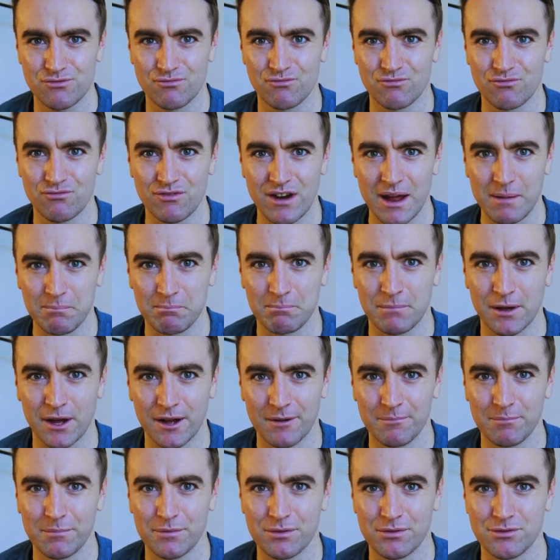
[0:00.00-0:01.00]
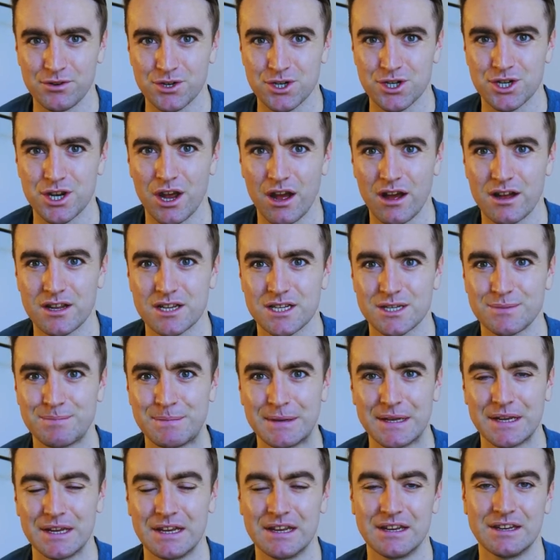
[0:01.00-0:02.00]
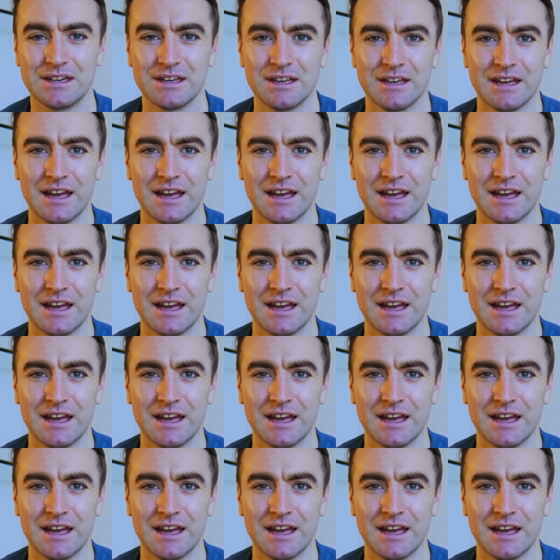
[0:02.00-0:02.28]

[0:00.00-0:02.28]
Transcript: ramp up the shutter speed